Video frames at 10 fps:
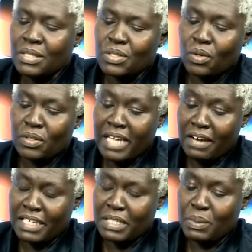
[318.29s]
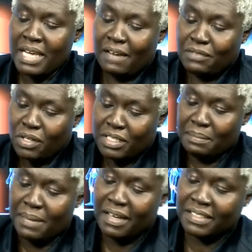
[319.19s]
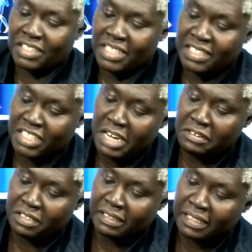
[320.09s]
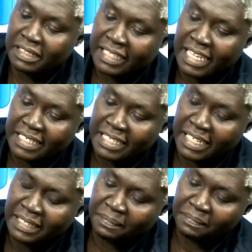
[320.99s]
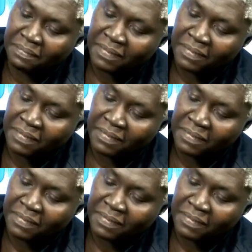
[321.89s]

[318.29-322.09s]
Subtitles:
So now that we have talked about general kidney,